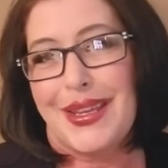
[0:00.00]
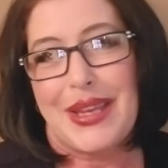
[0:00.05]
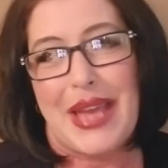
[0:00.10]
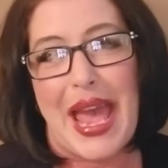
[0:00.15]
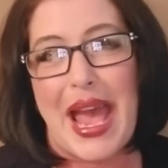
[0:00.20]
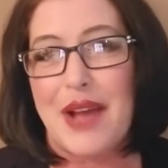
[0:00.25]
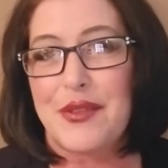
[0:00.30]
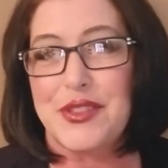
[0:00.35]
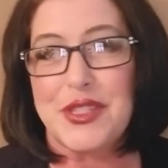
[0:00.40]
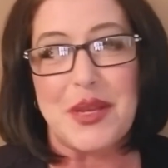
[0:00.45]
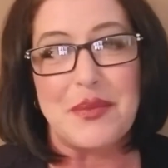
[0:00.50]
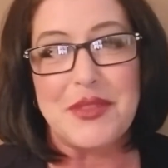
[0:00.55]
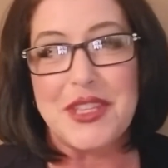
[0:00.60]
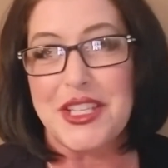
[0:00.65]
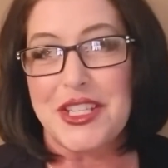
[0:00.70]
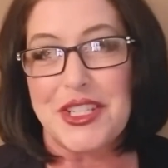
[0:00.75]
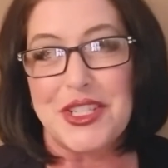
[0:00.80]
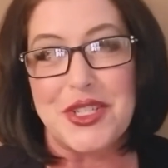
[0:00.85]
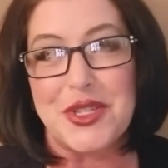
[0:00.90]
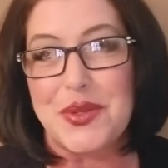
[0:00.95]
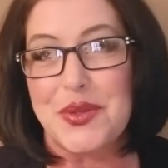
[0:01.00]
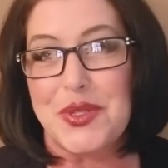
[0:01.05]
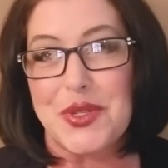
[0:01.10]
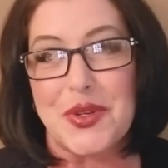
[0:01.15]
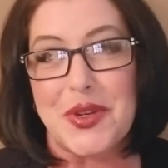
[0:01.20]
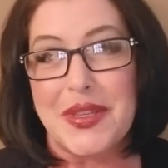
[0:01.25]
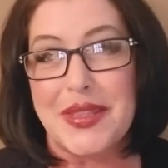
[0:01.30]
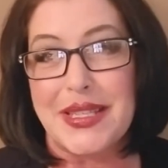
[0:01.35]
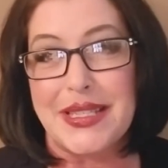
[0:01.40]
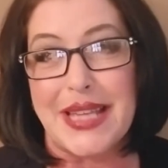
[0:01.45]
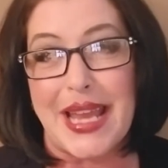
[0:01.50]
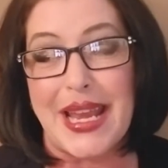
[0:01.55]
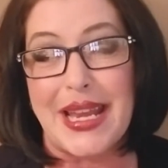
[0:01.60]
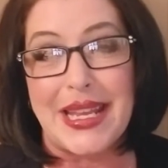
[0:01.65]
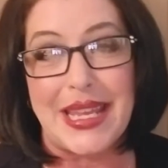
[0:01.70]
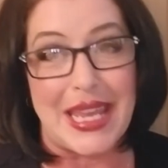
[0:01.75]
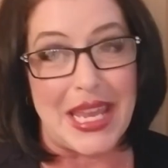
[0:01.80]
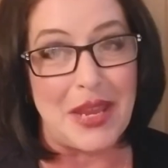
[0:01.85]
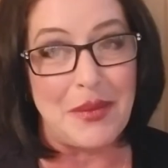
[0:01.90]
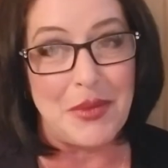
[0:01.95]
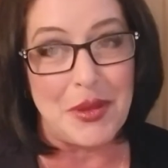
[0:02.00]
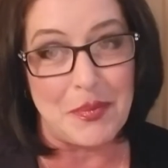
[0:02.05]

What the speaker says: have something to do during the day to keep